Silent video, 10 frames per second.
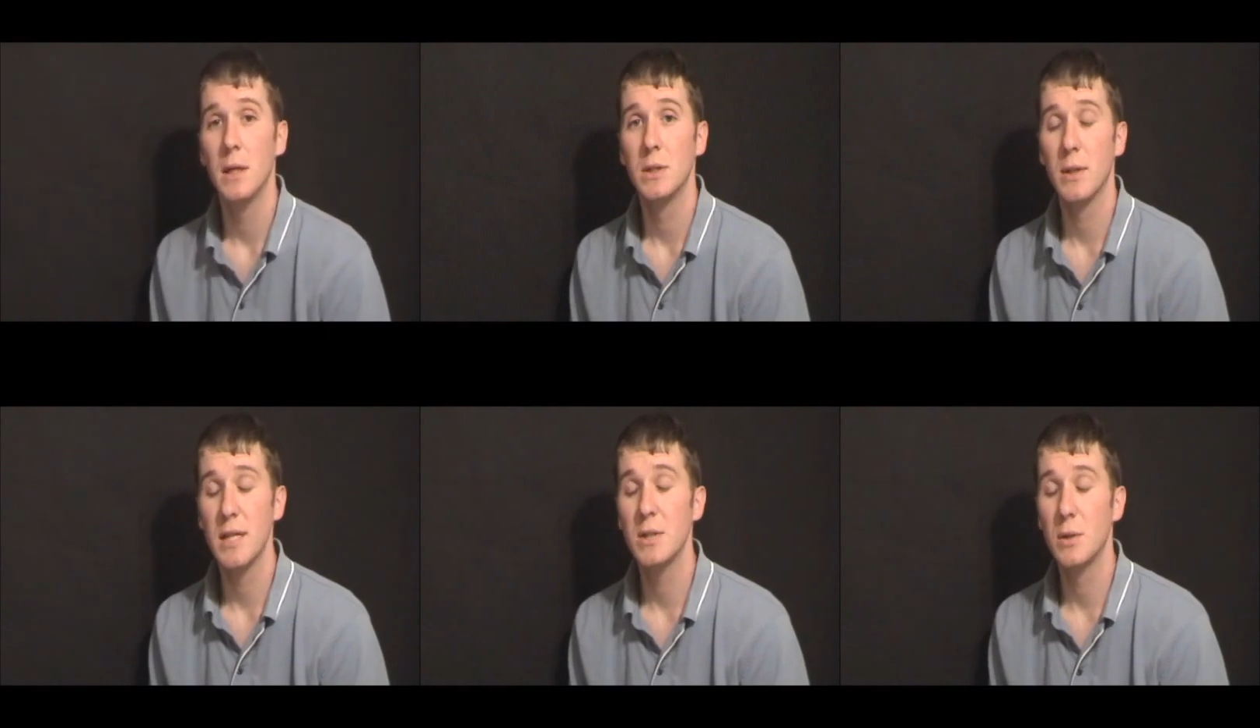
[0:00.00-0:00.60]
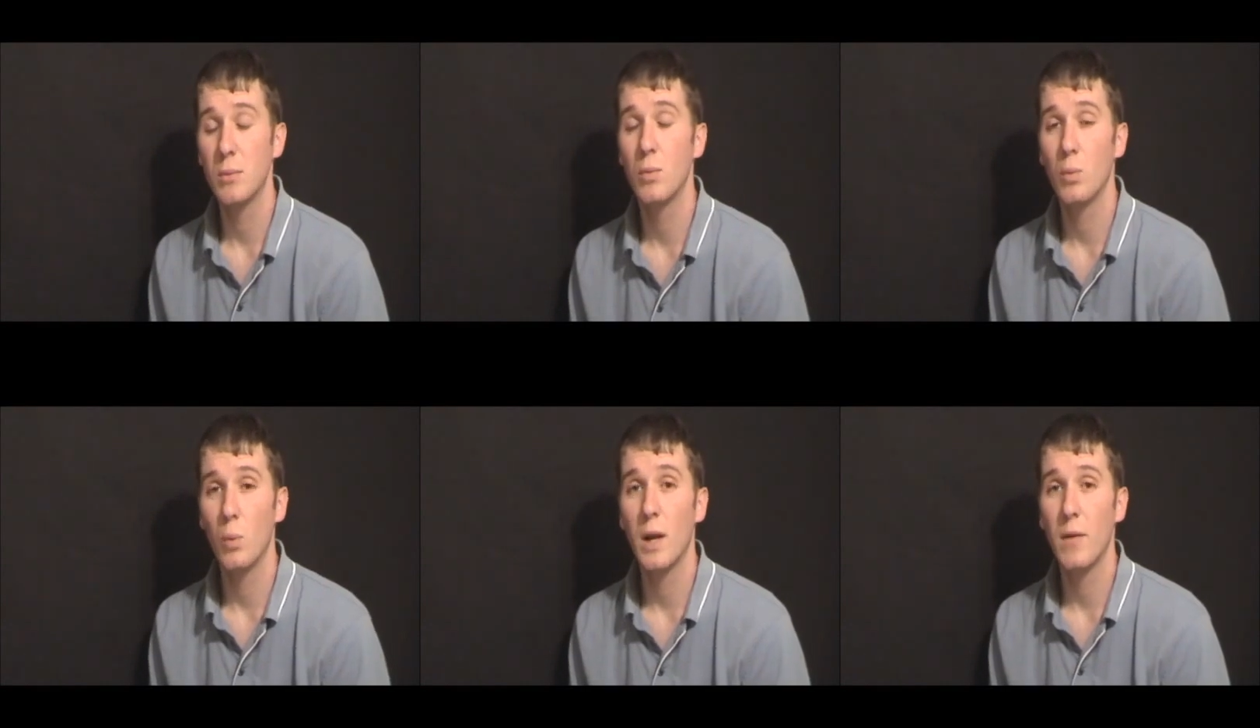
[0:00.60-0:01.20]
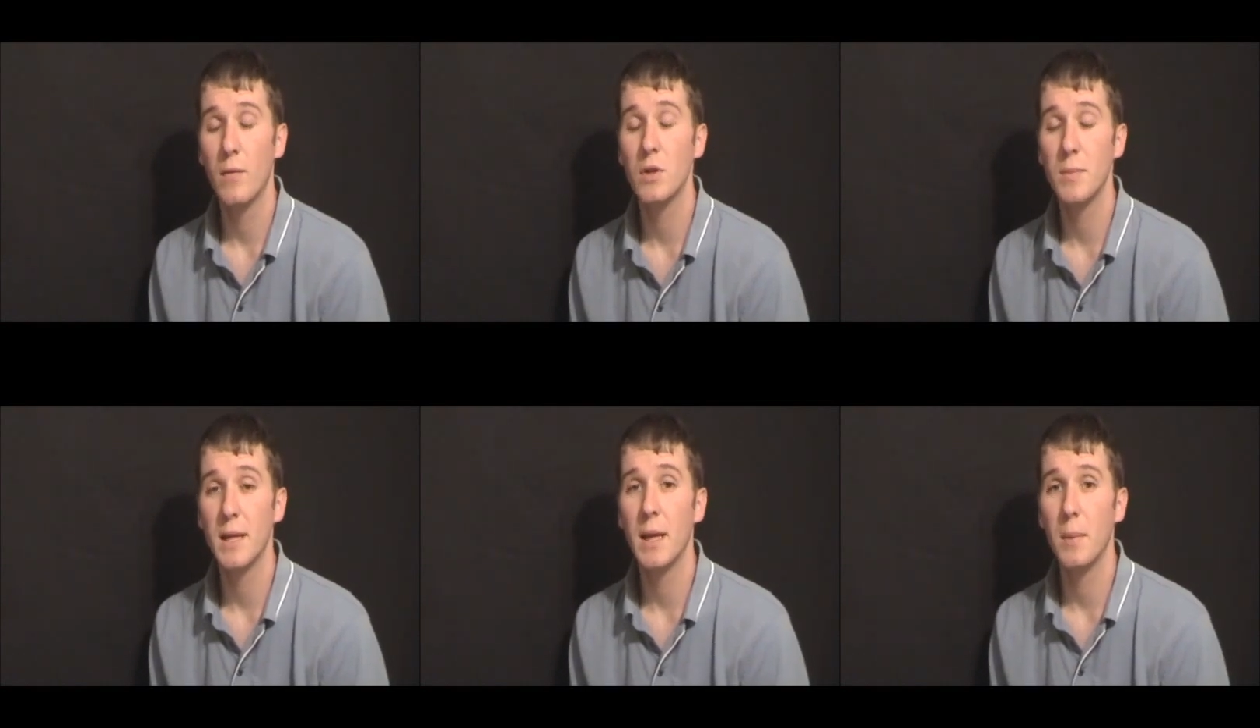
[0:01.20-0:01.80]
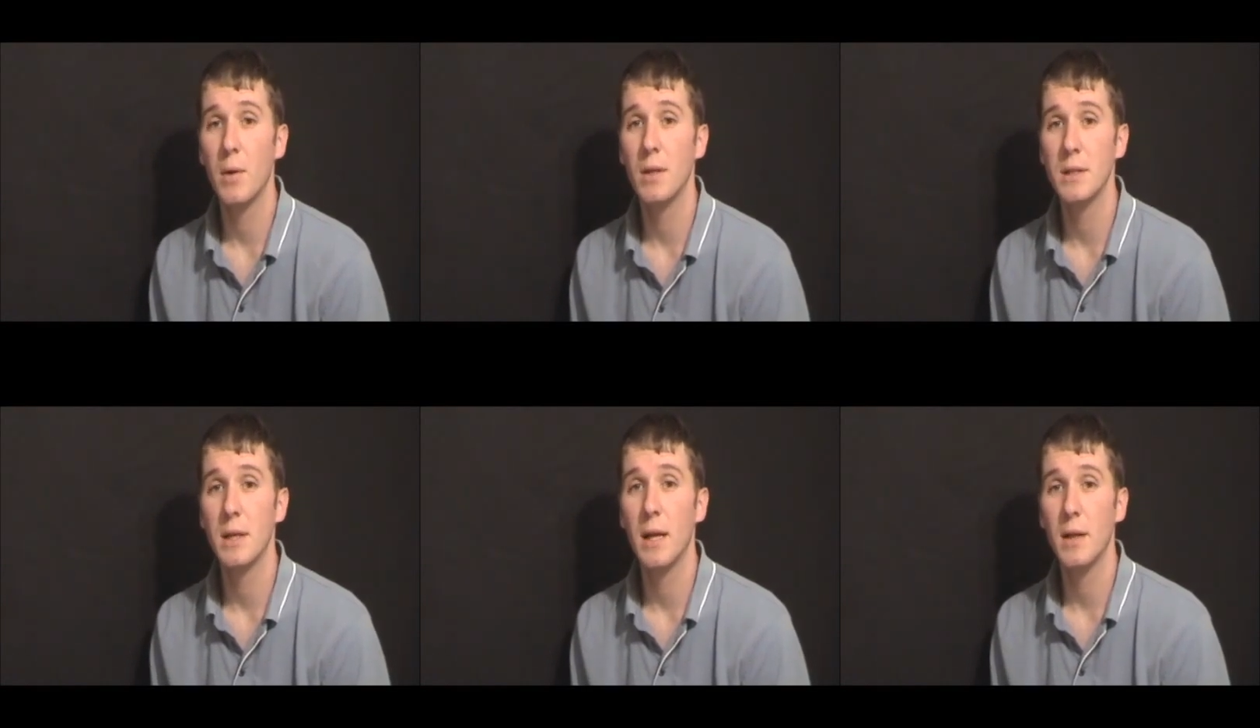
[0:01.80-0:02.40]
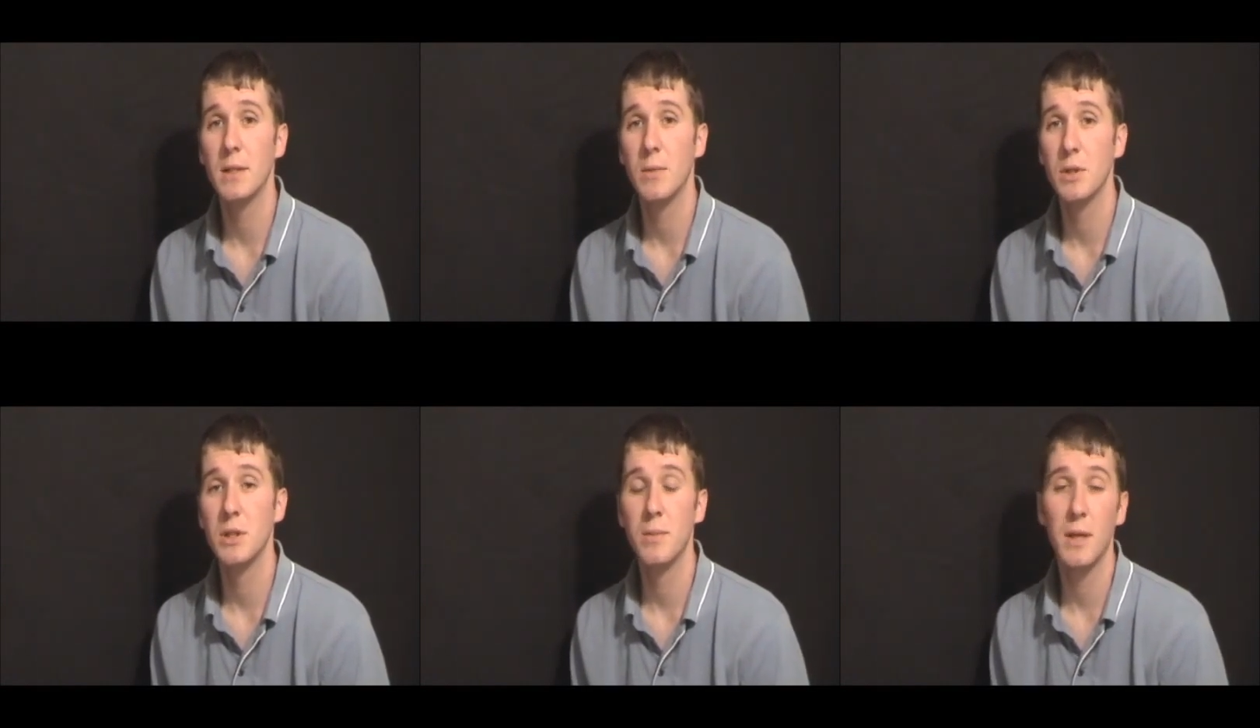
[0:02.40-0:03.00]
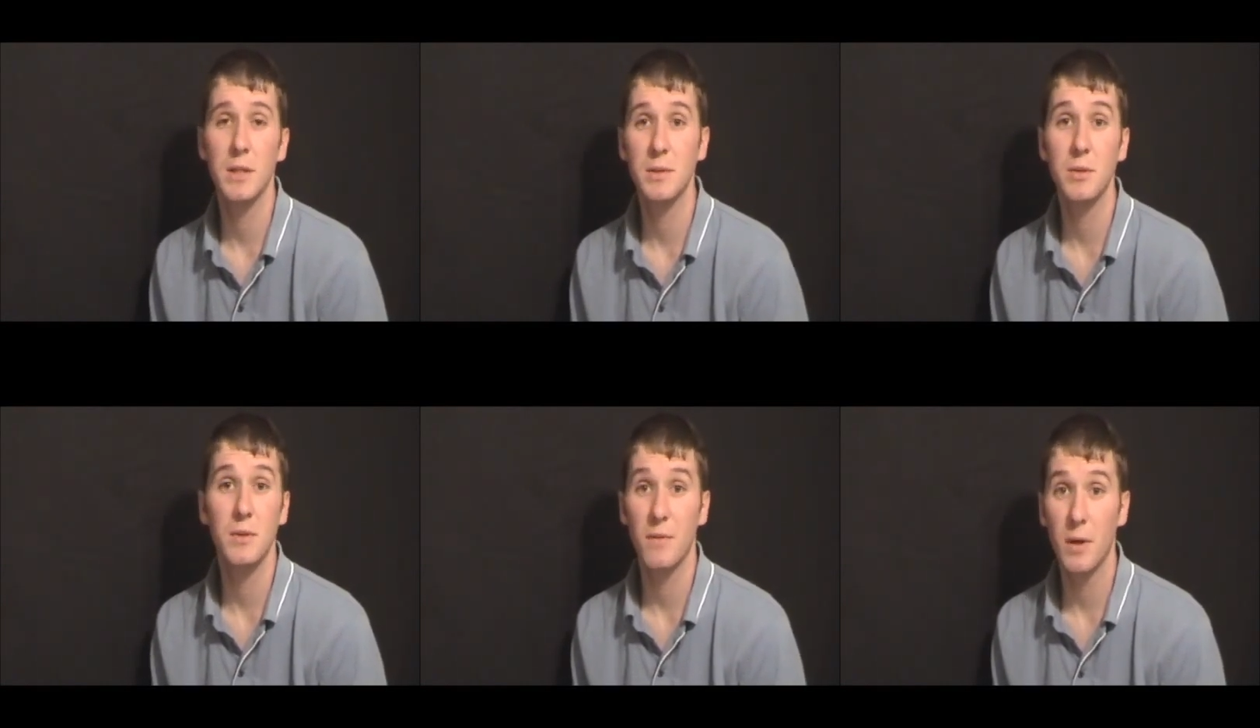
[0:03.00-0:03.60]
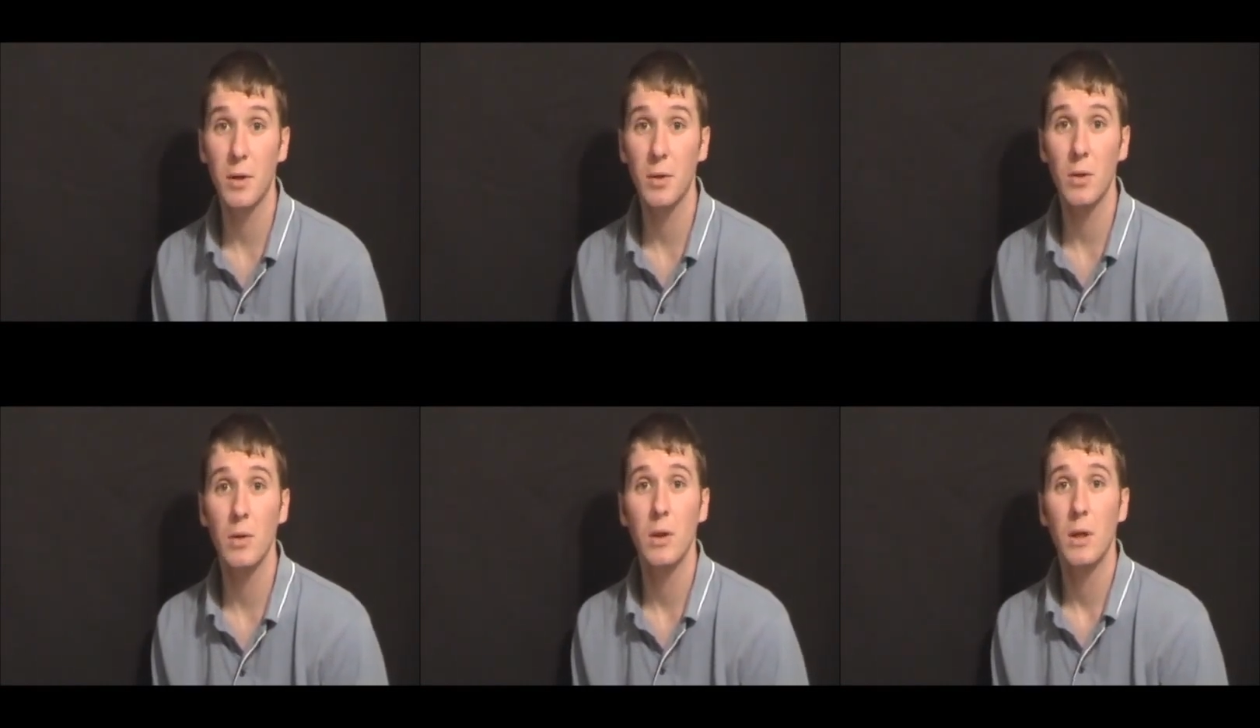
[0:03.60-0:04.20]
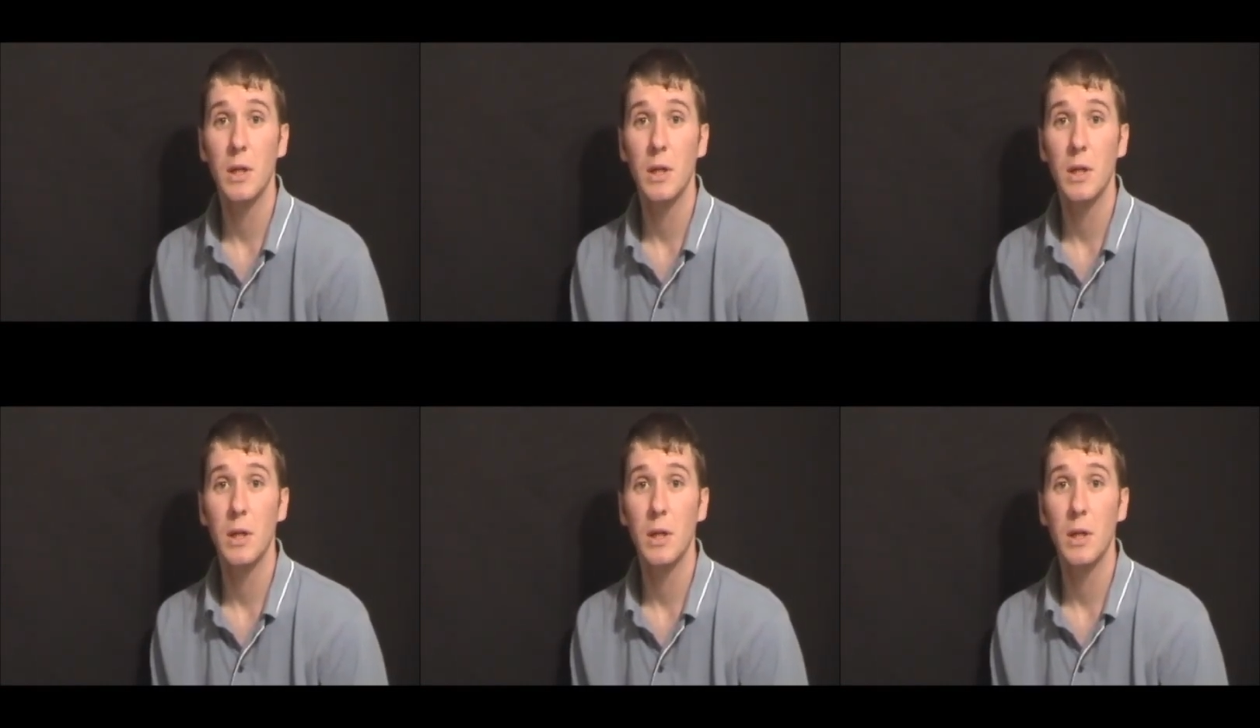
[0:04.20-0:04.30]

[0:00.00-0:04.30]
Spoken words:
So that's when I first became interested in Allison, was just because she was a fun girl.